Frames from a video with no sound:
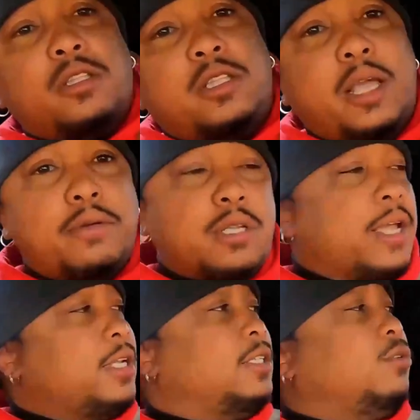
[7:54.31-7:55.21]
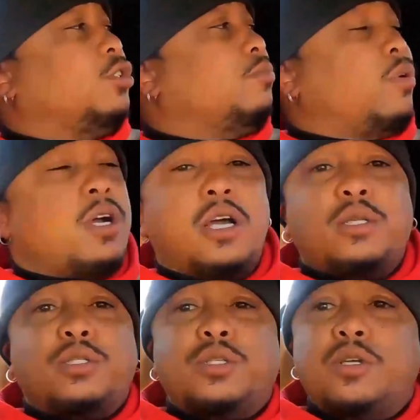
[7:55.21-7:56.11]
they was like, it's Zeus
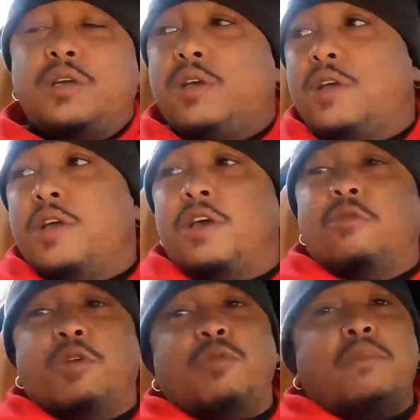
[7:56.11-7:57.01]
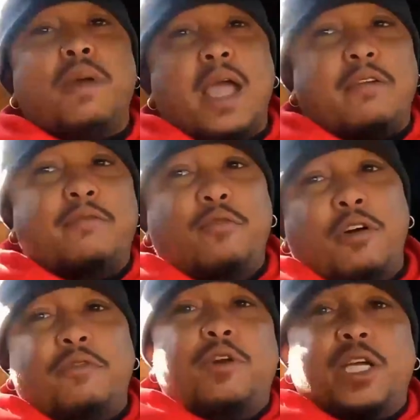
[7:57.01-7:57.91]
Bronze. We went back and
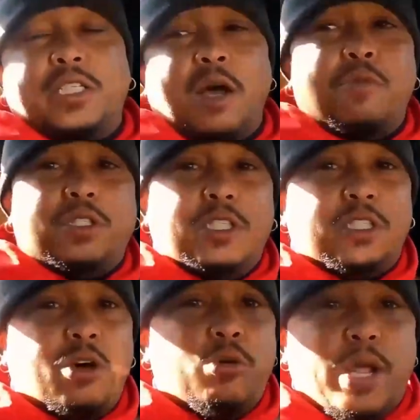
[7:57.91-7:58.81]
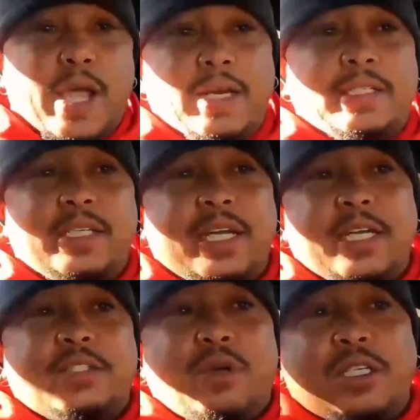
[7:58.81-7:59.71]
forth on it because I wasn't sold and I hadn't seen
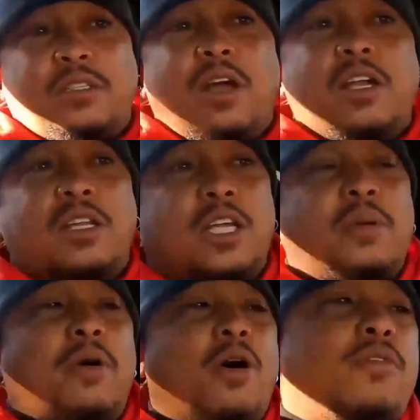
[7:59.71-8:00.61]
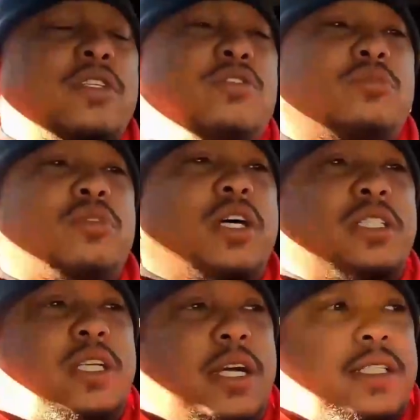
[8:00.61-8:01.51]
any, so I started looking up the Zeus
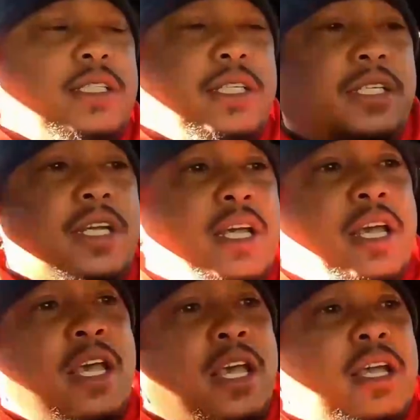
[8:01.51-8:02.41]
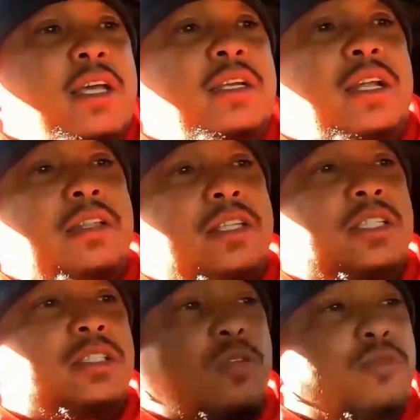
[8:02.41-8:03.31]
Bronzes I could see. None of this
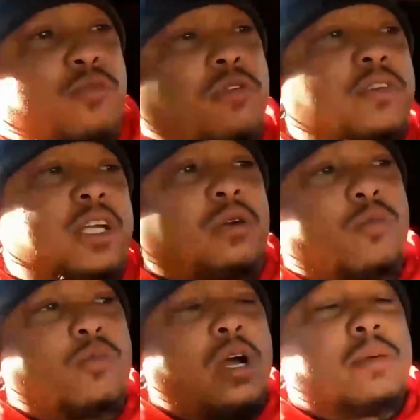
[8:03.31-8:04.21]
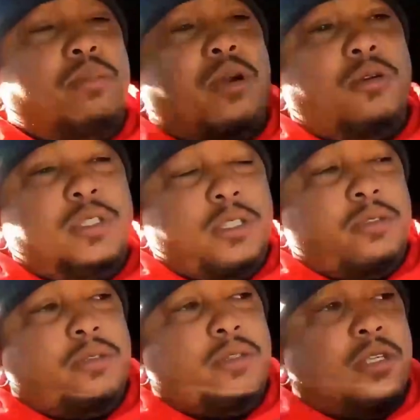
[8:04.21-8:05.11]
and so forth. And then one person,
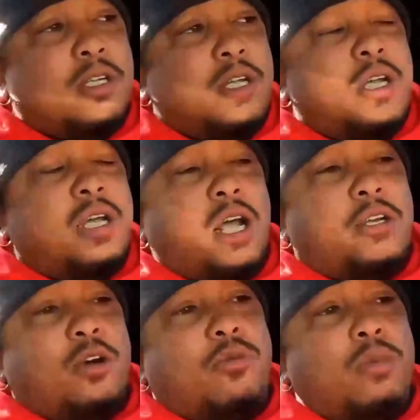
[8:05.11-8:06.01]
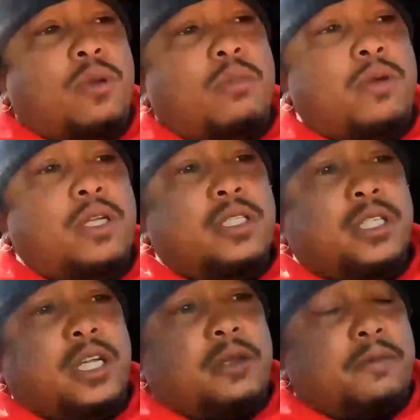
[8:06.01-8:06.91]
I don't remember his
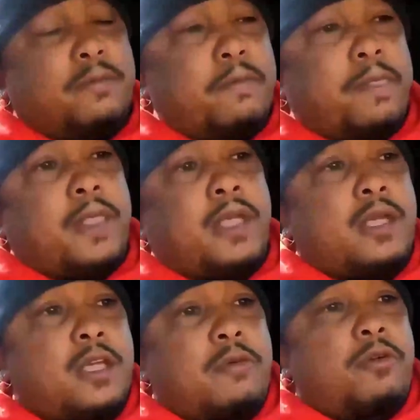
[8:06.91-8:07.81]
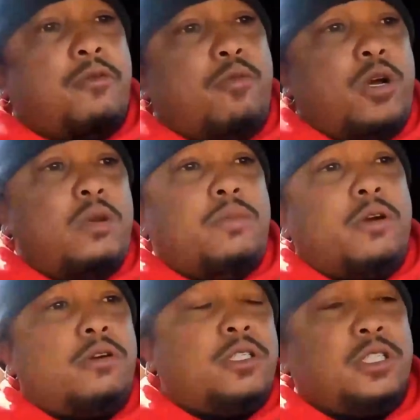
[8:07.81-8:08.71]
name, but one
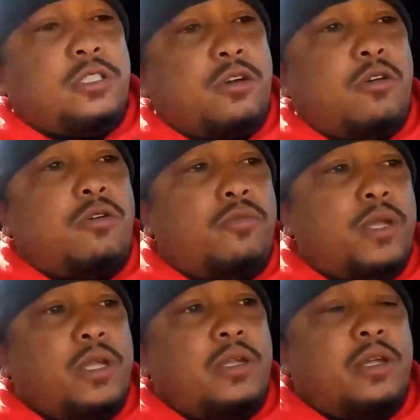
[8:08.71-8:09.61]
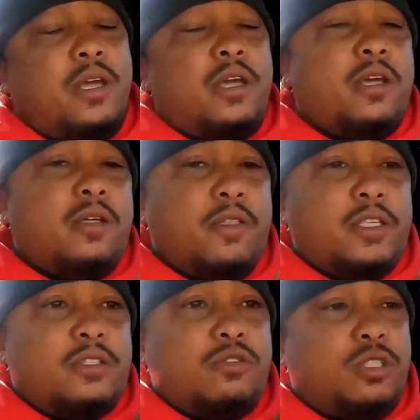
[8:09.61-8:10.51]
person told me the
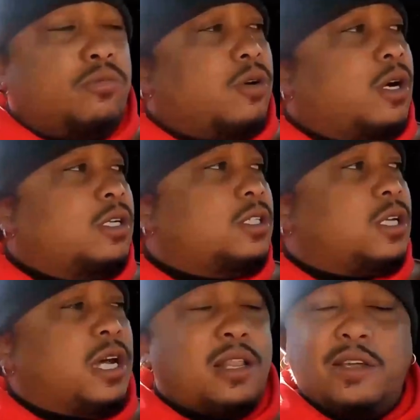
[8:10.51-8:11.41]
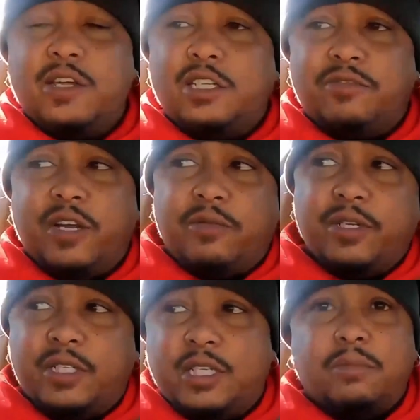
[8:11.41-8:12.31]
Zeus Bronze color is very
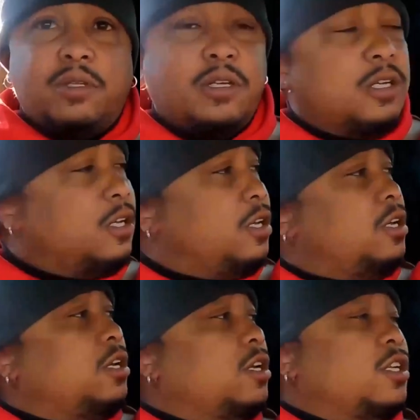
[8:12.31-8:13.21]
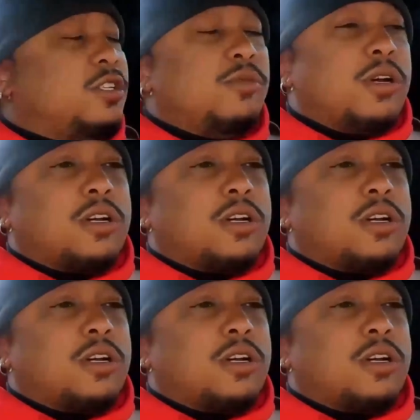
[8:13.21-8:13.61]
similar to a